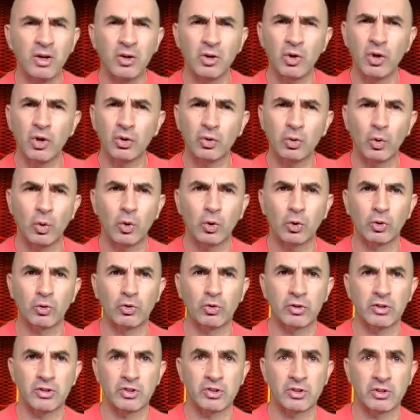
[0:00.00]
Not all
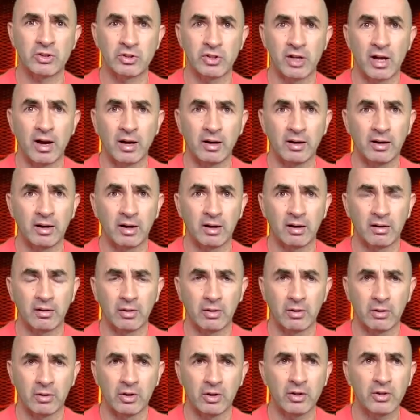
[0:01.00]
Christians hunger and
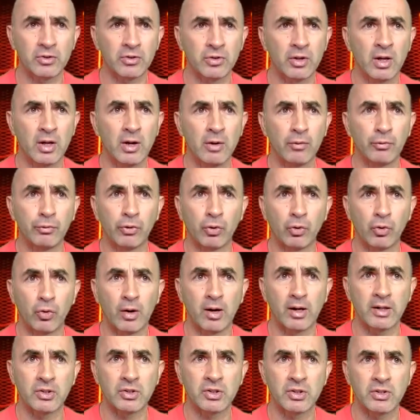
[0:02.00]
thirst for
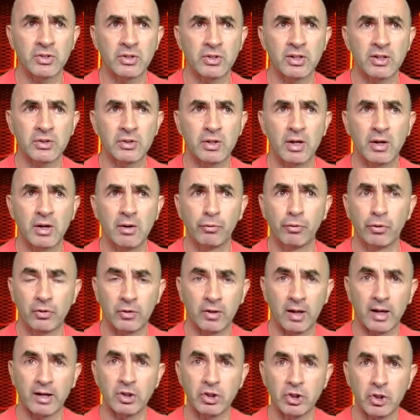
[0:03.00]
righteousness, for
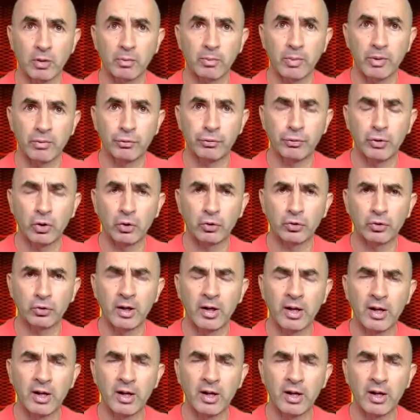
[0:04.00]
they shall be filled.